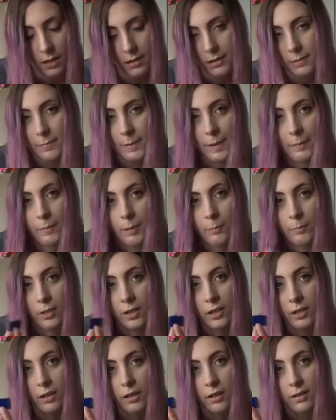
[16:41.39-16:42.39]
Spare memory
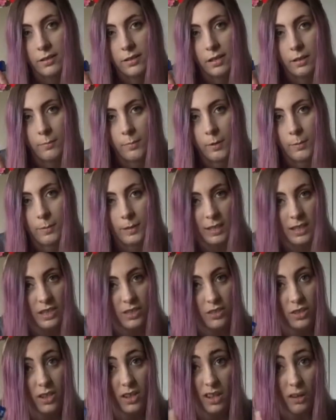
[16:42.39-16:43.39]
cards, at the moment I
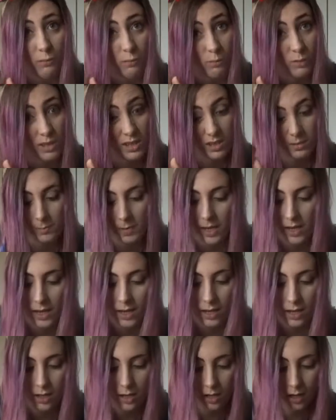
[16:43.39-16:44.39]
actually have one
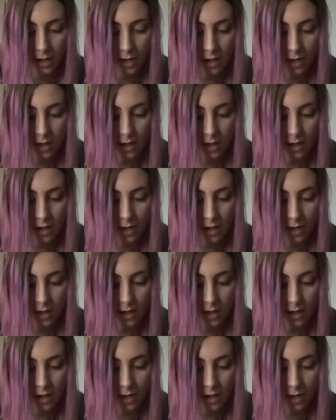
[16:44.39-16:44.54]
spare,